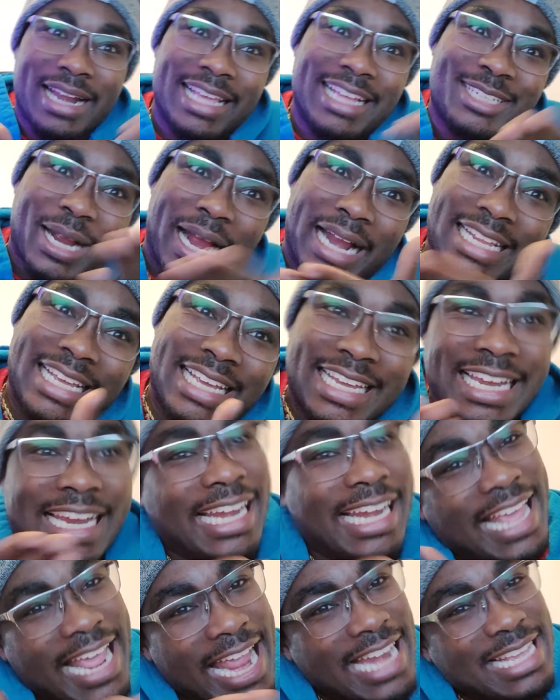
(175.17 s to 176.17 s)
they trying to
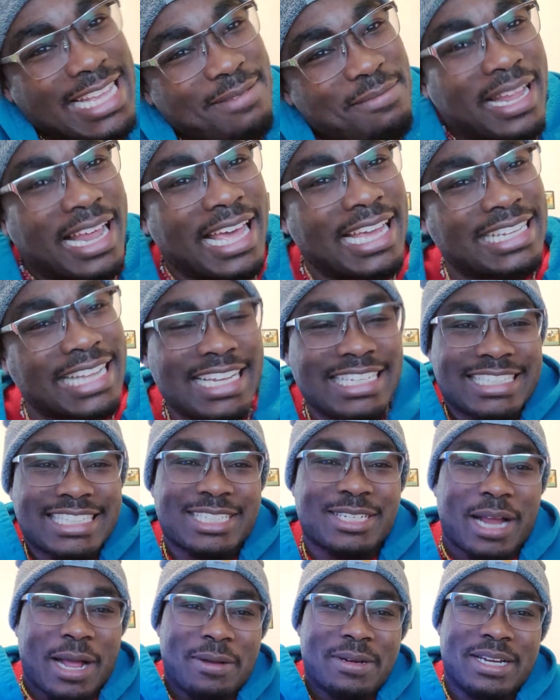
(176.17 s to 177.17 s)
get at him? Like, they
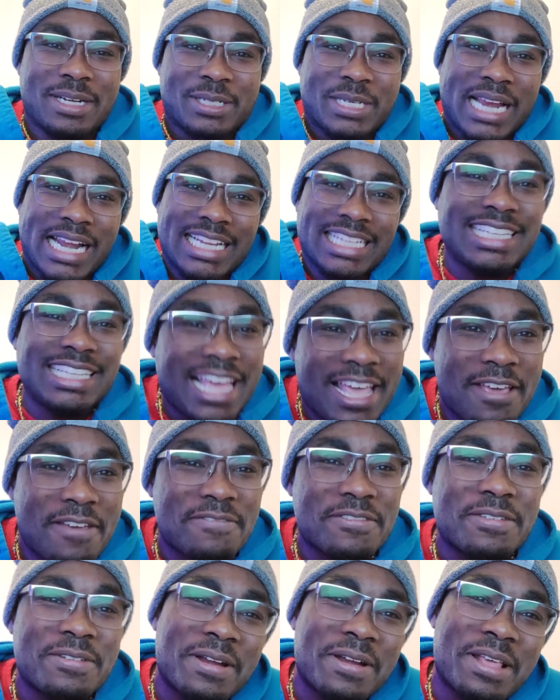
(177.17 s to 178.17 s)
just out here trying to
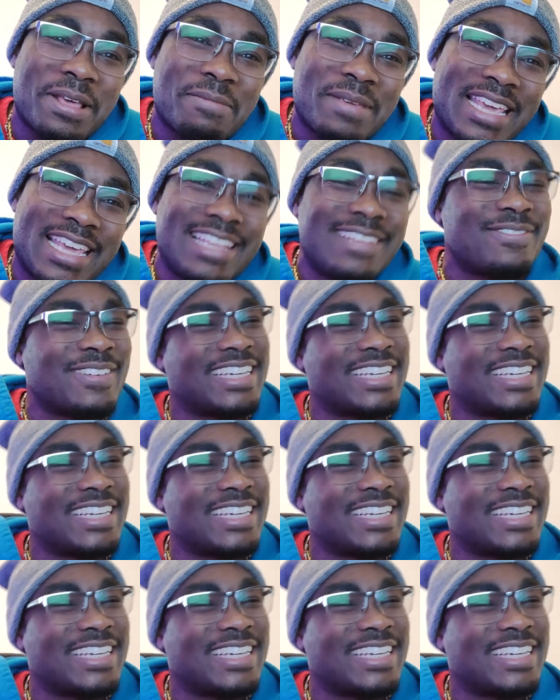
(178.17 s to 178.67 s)
live. You know what I mean?